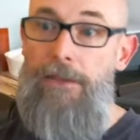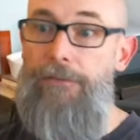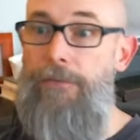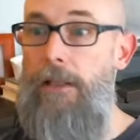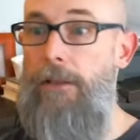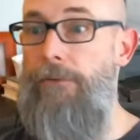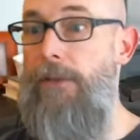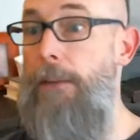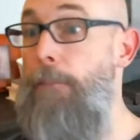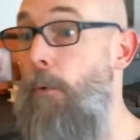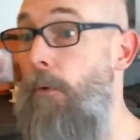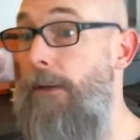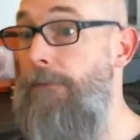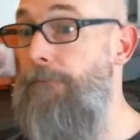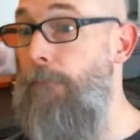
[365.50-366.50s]
This follows a
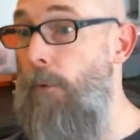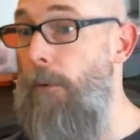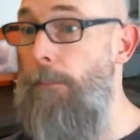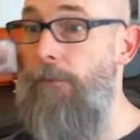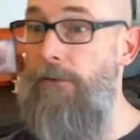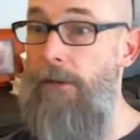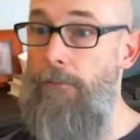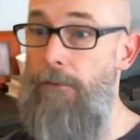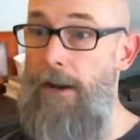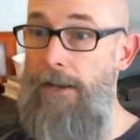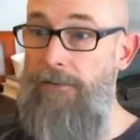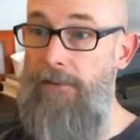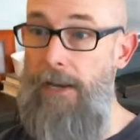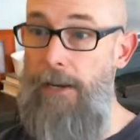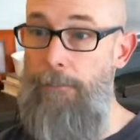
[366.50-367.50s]
0.4%
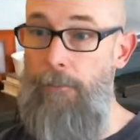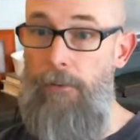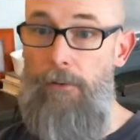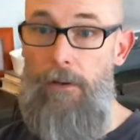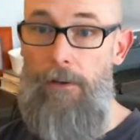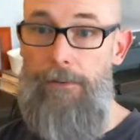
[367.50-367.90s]
rise in April.